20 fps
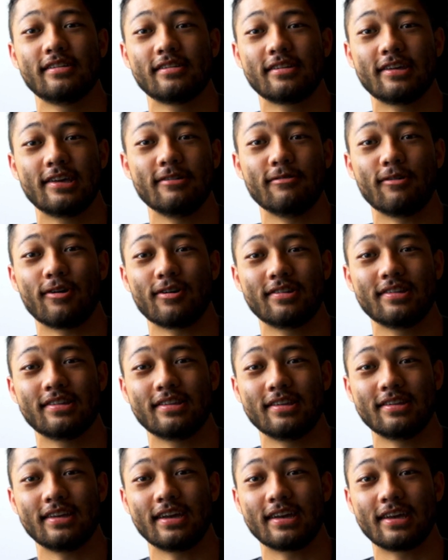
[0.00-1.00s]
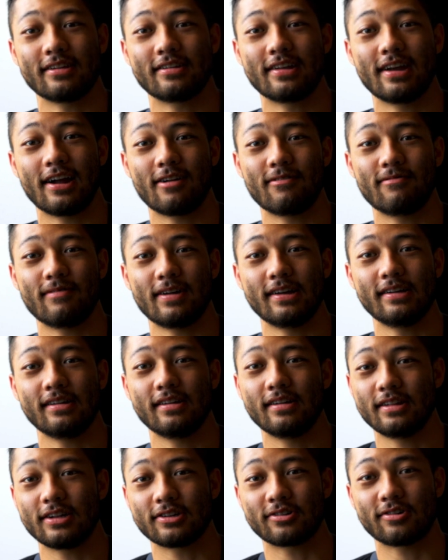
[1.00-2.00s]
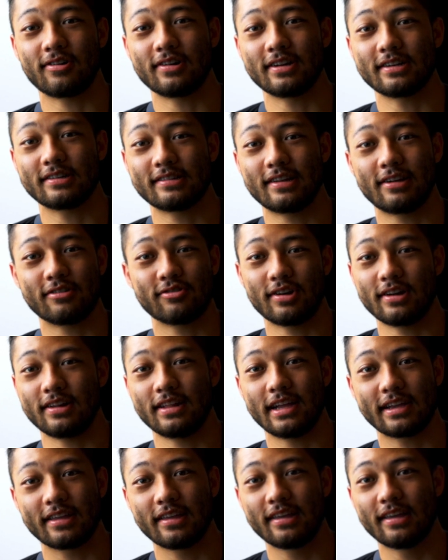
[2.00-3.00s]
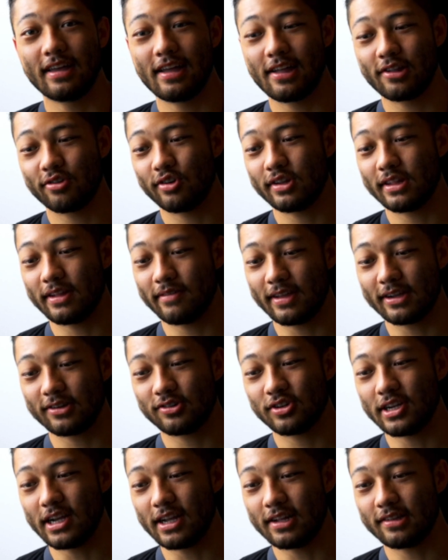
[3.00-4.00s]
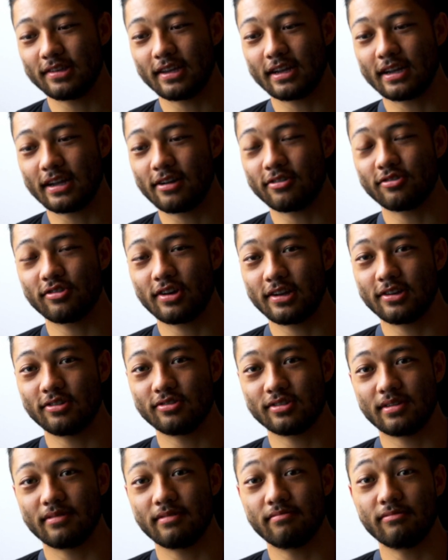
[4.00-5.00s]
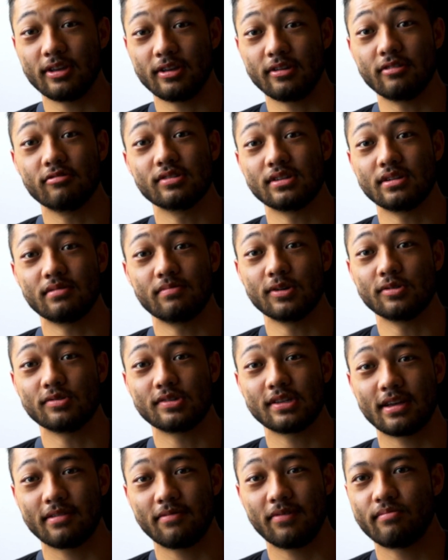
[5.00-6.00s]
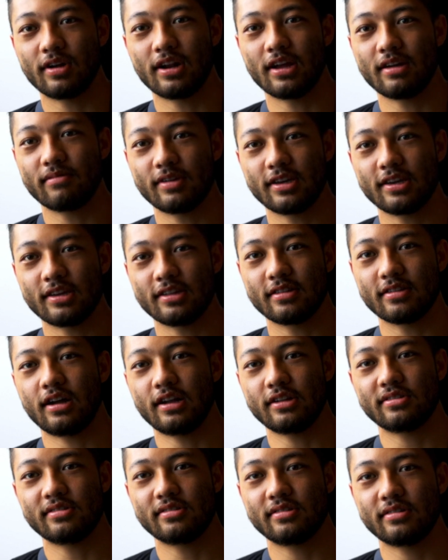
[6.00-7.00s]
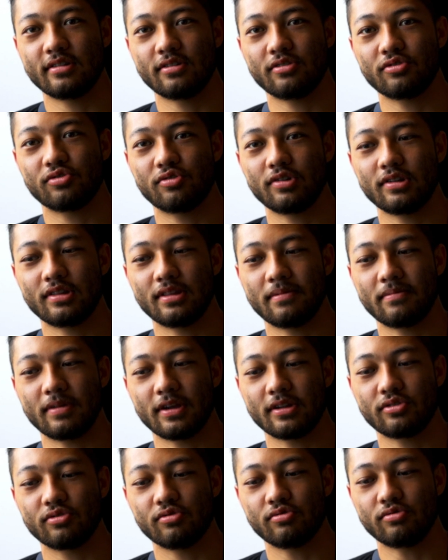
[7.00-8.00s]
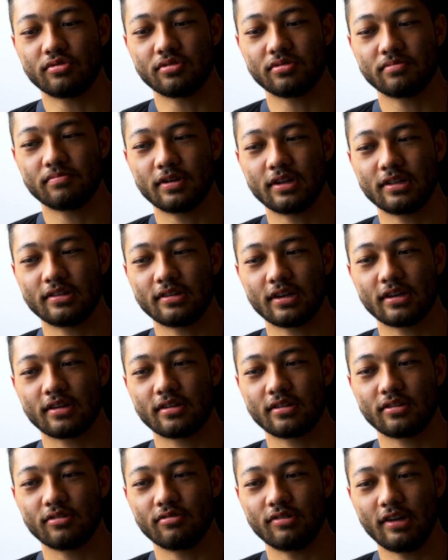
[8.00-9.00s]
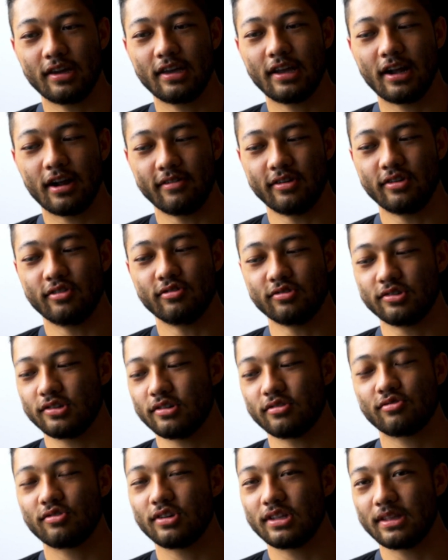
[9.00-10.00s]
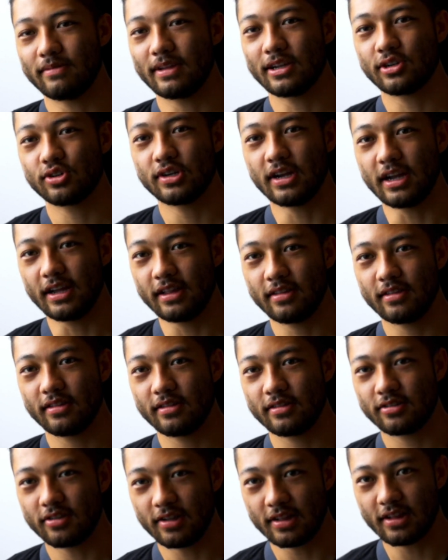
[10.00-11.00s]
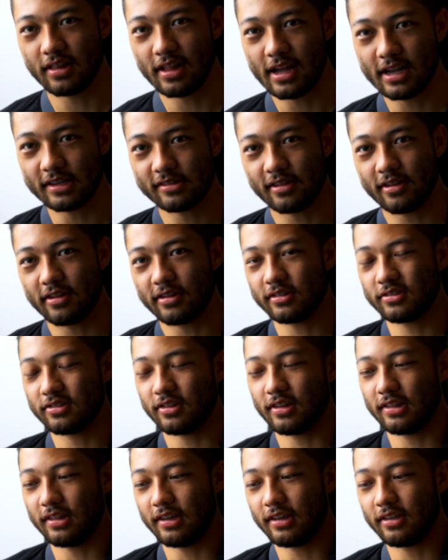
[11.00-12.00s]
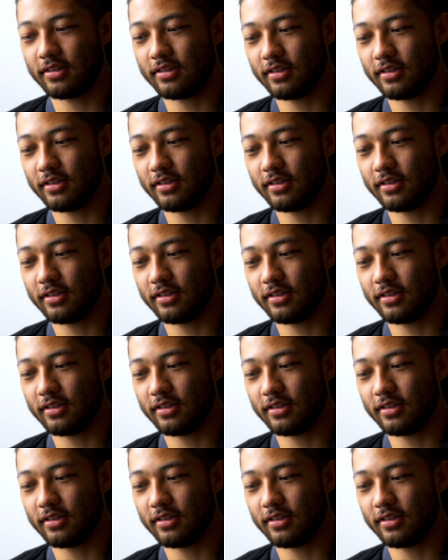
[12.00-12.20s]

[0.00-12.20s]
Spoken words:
keyword, to take good care of my electronics. I don't try to like treat them like shit. It's like, I don't try to use and abuse them, but I mean, I still treat them like tools. But it's like, you take care of your tools, you don't treat them like shit, so they last long, so that